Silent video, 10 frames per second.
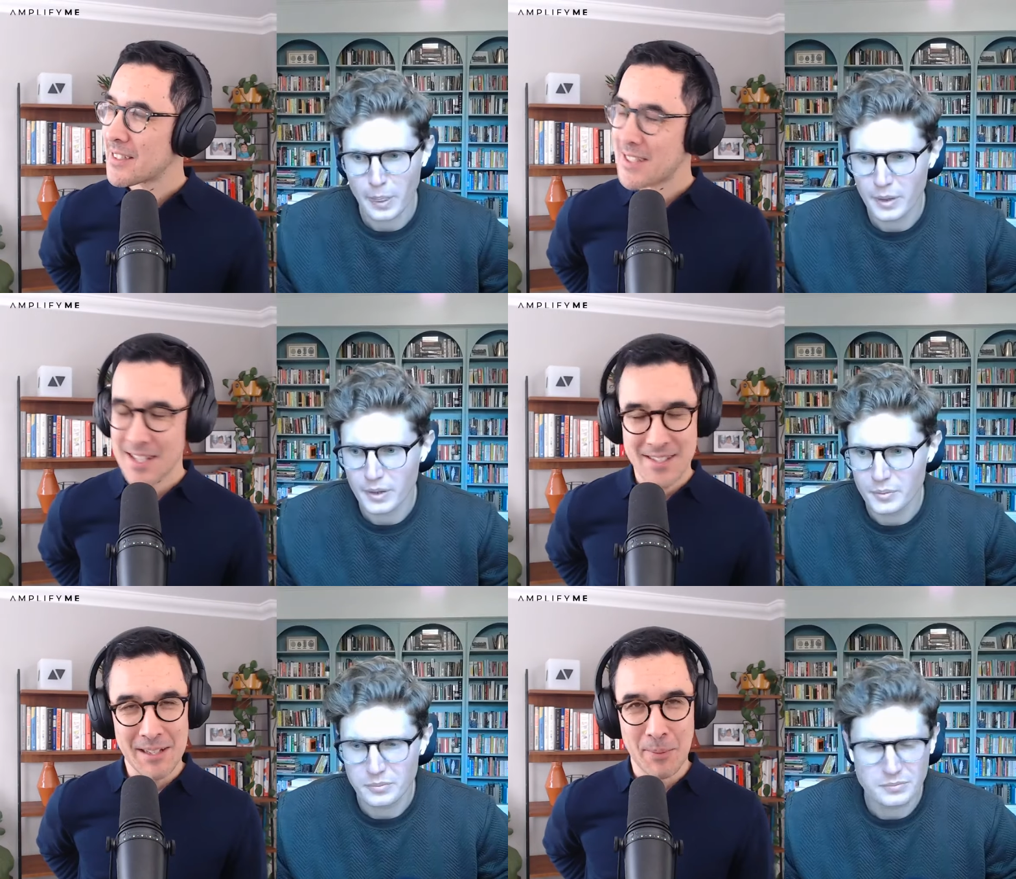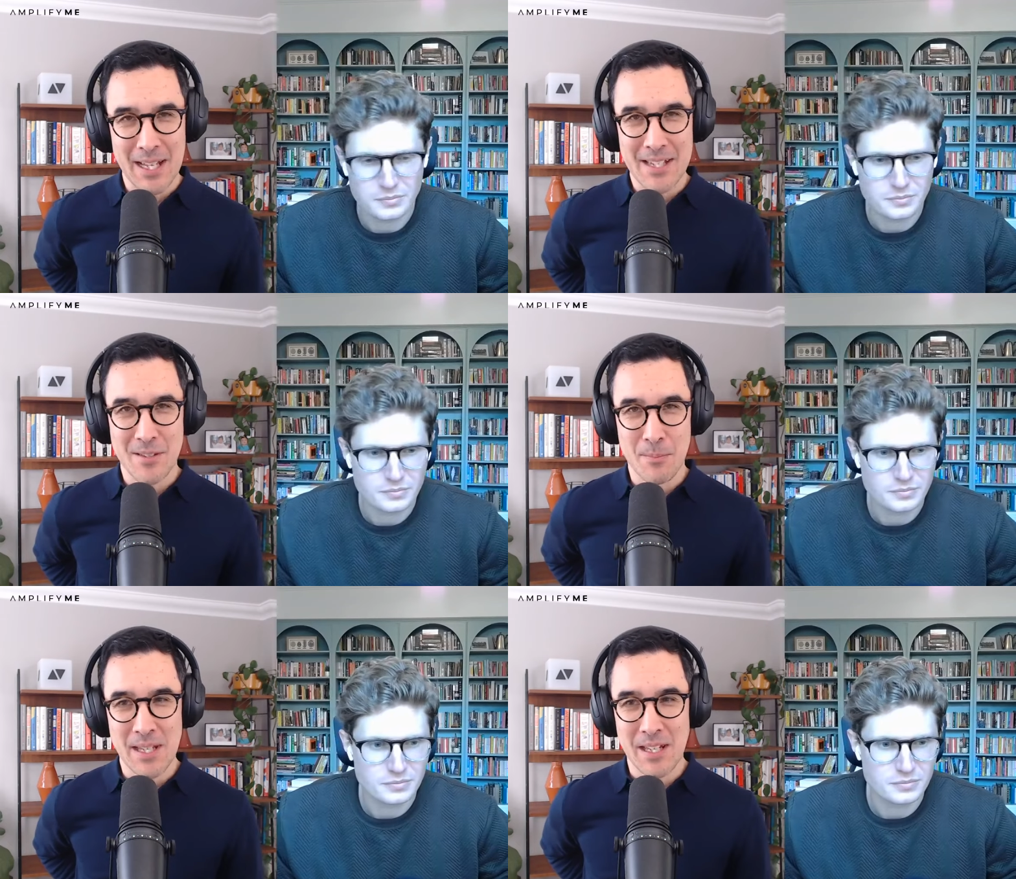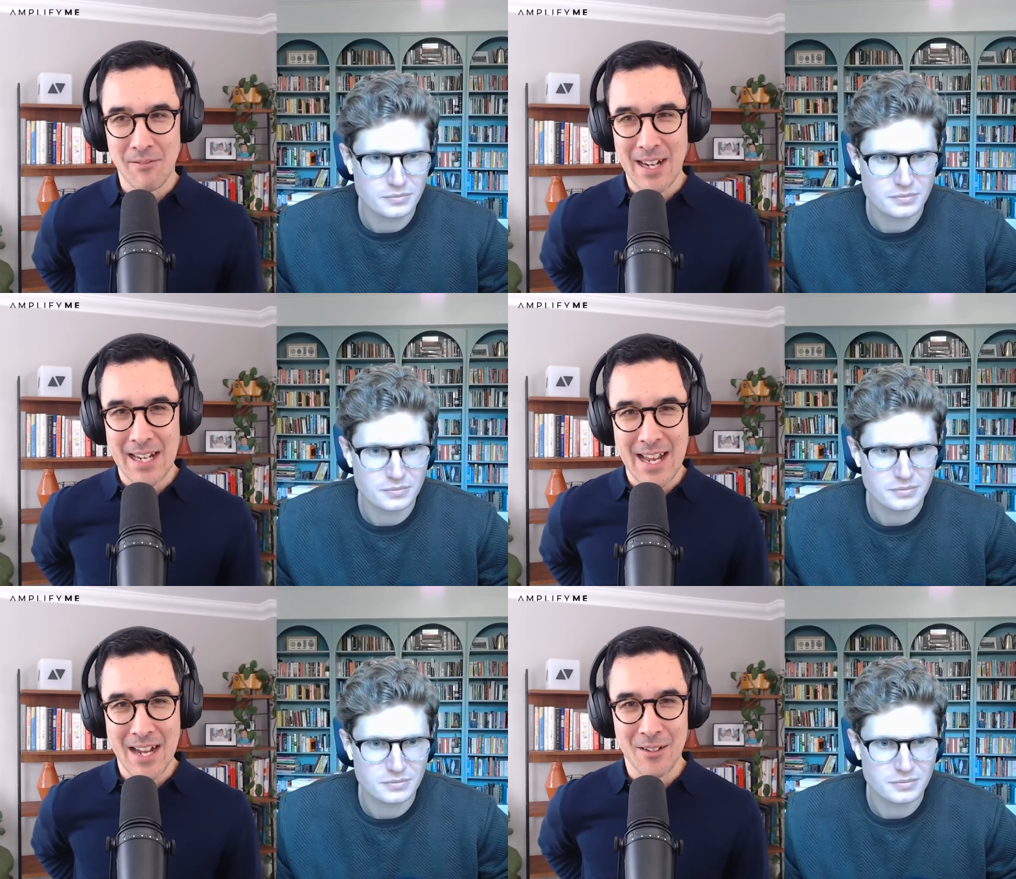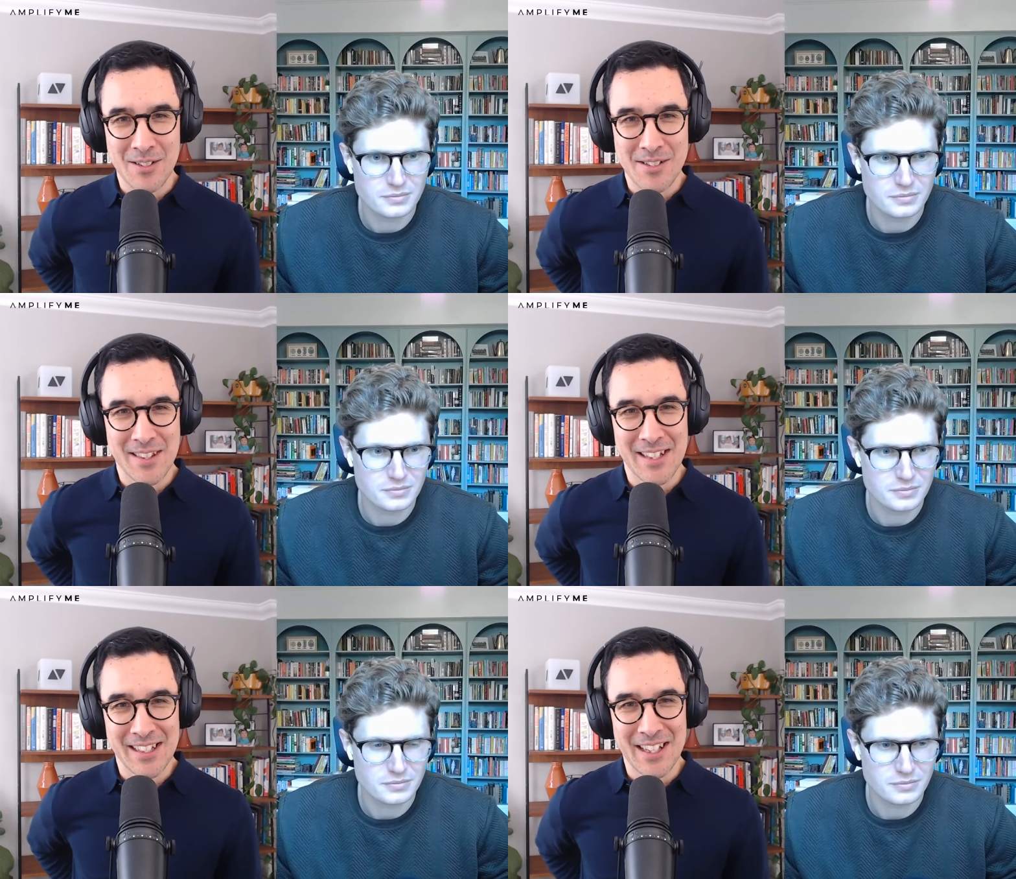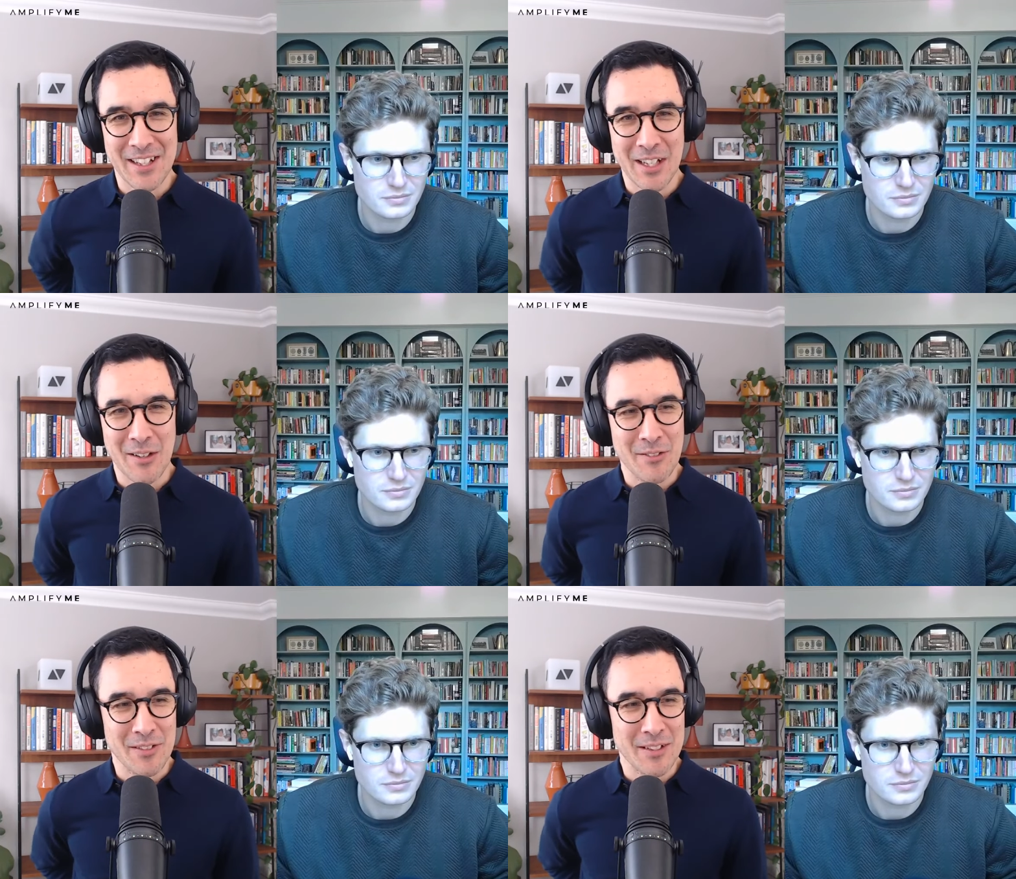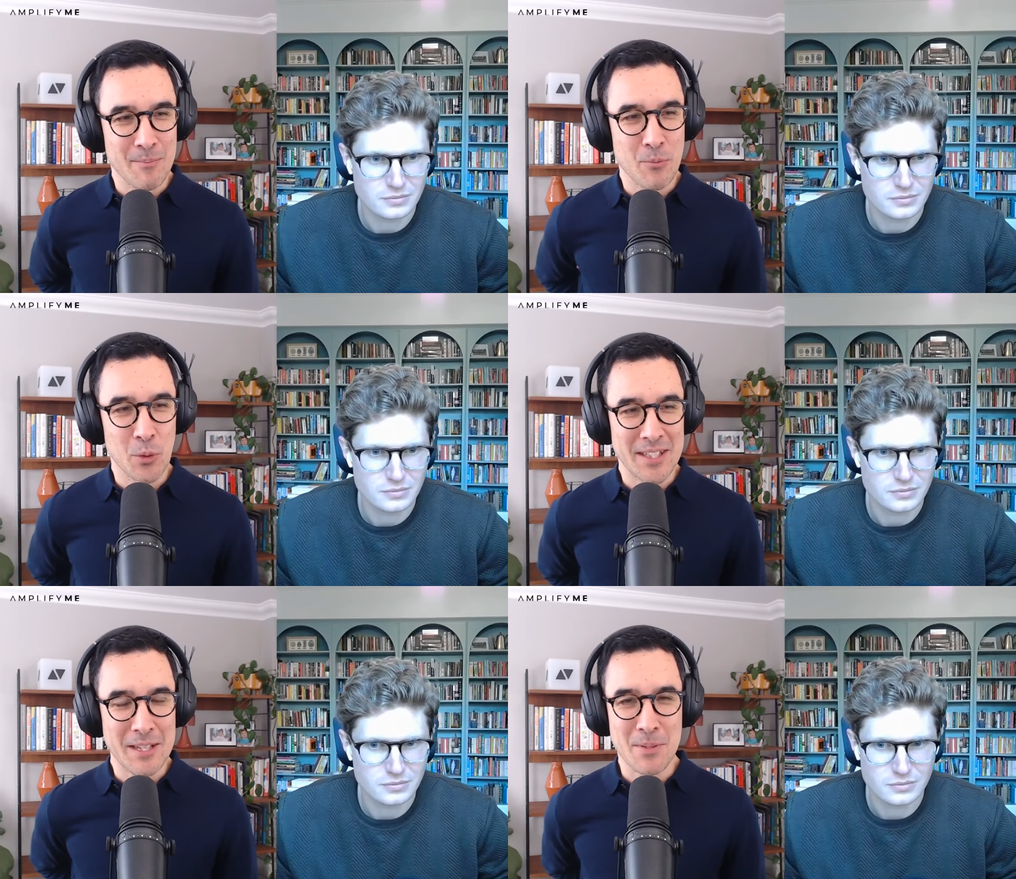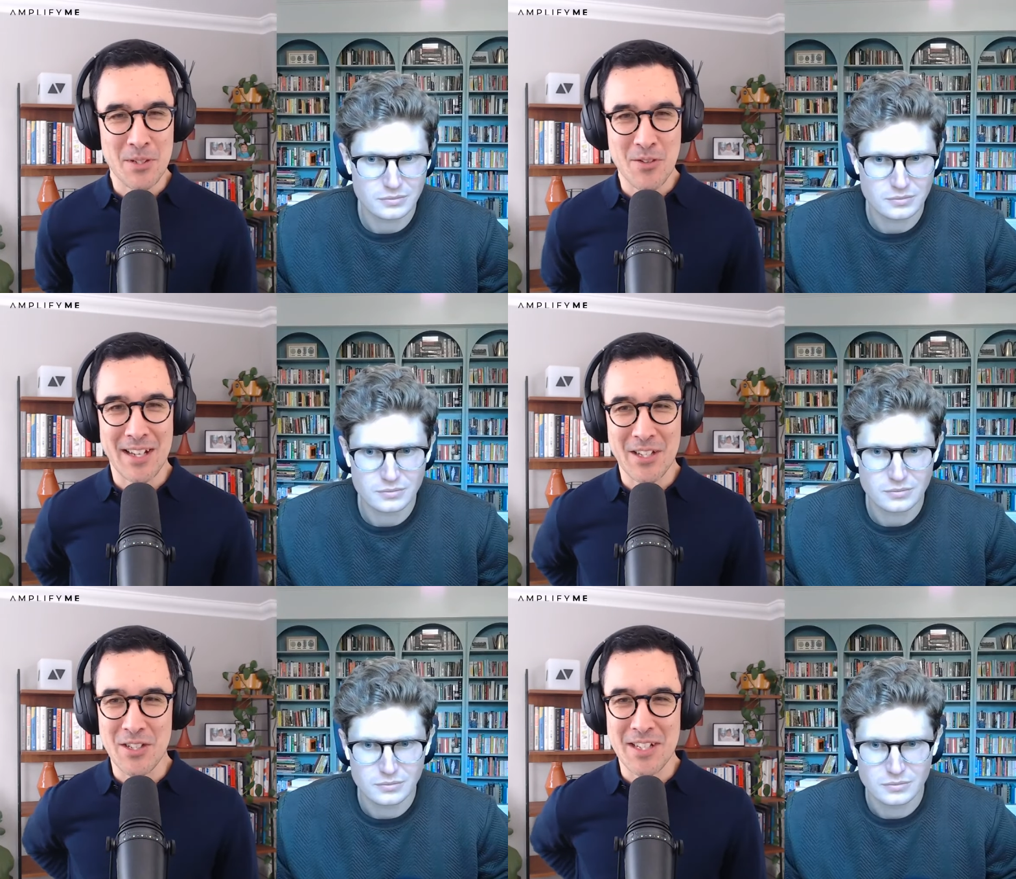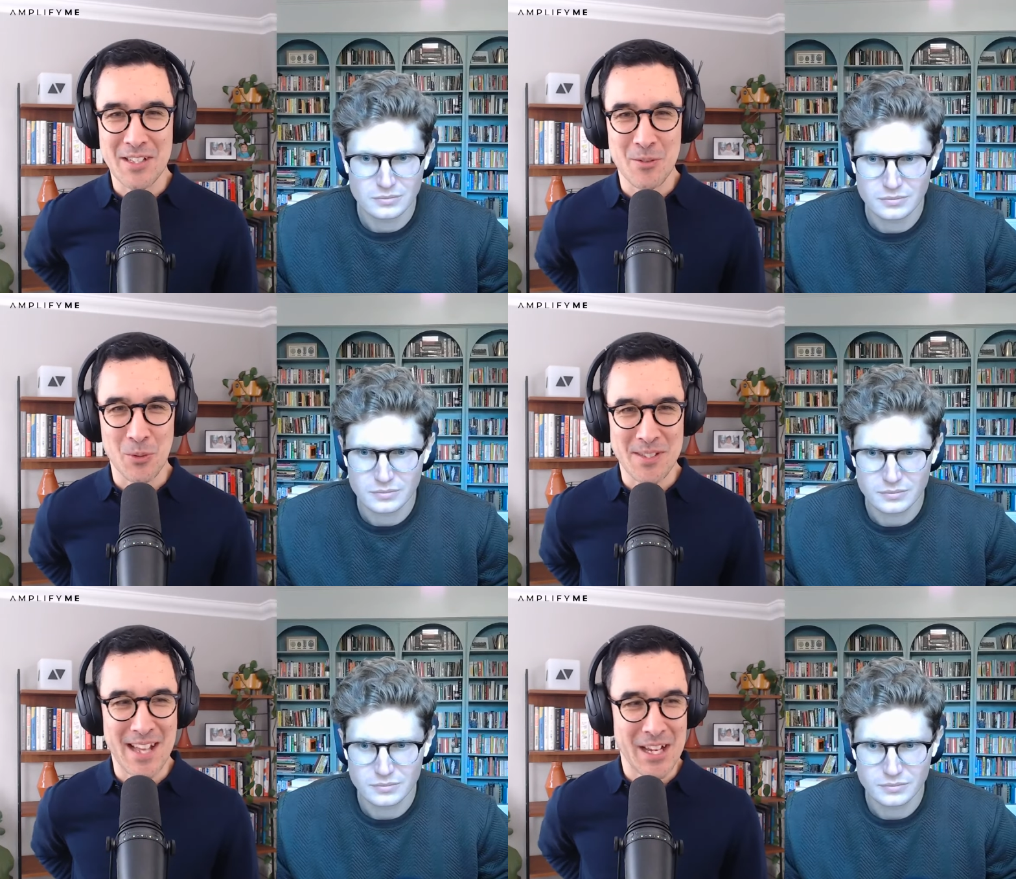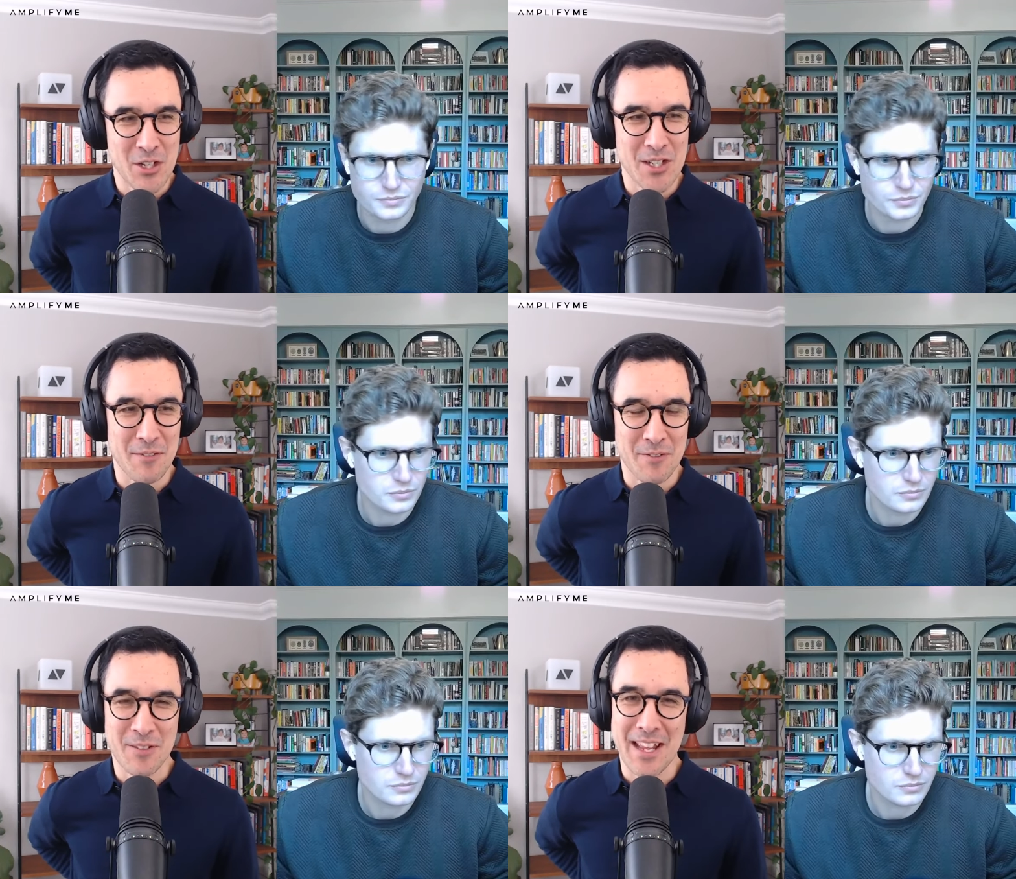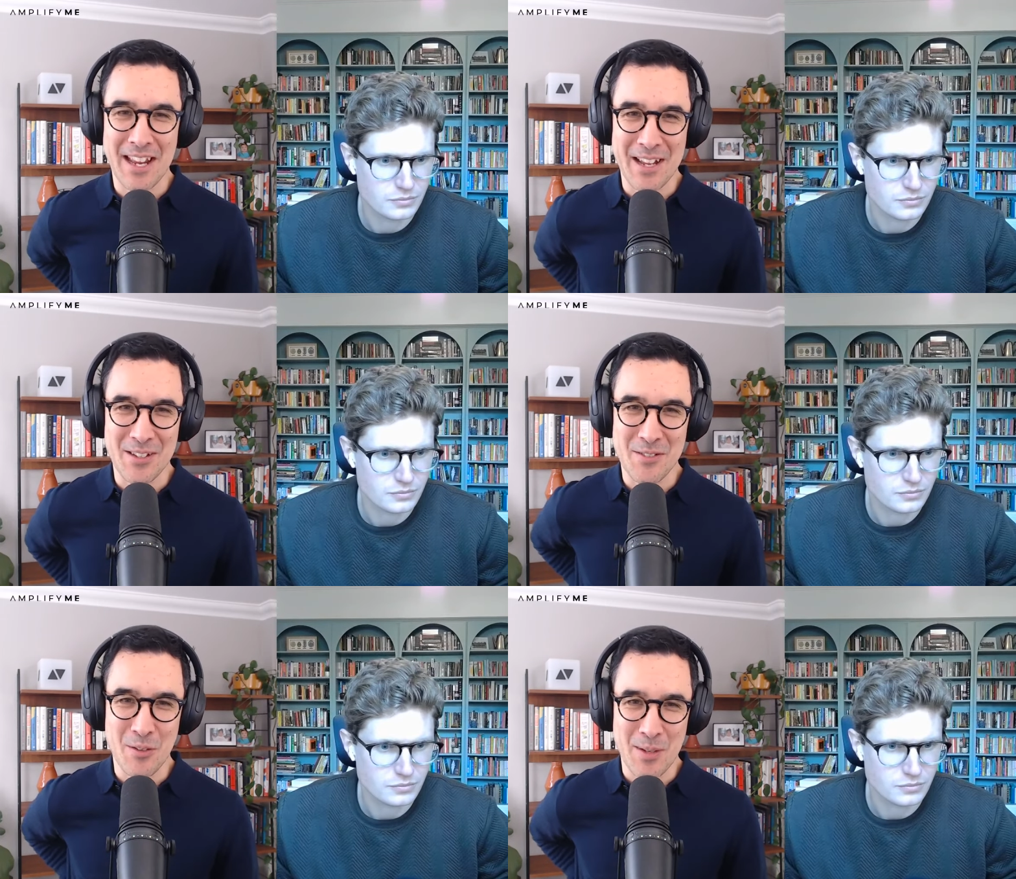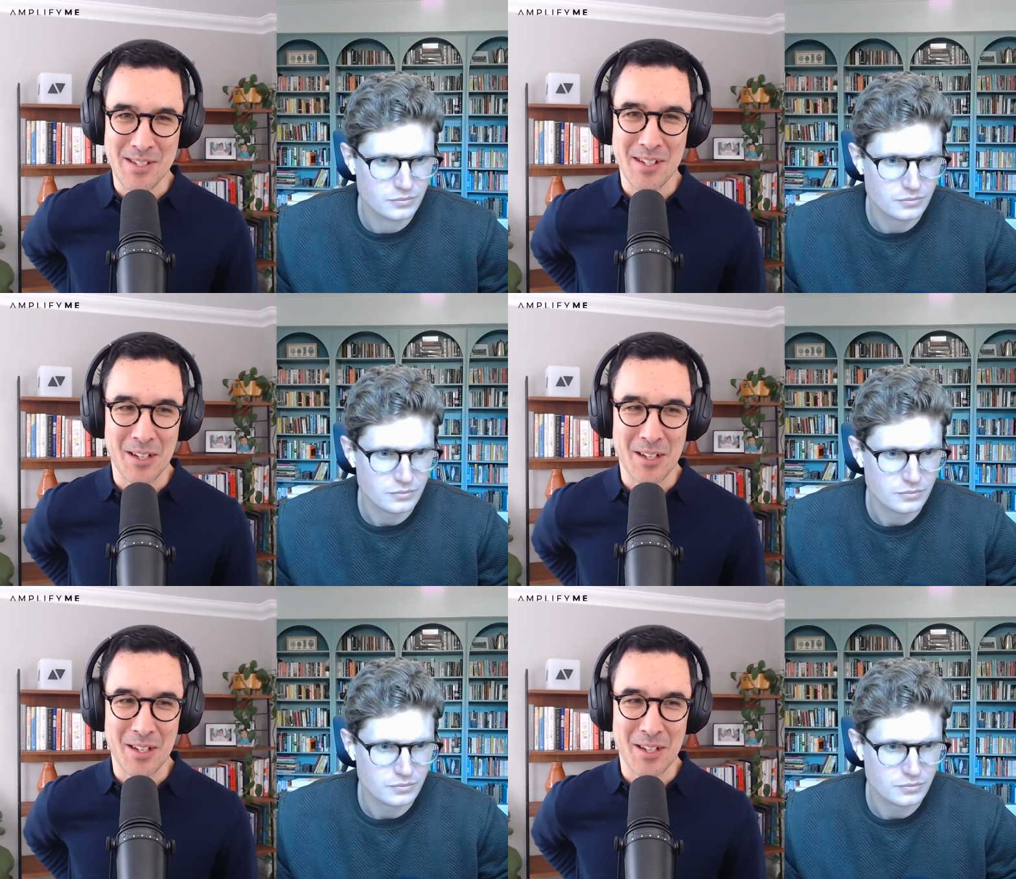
Speaker 1: testing place to be right now, because I think they're going to go over more deeper strategy towards that shift they announced a few weeks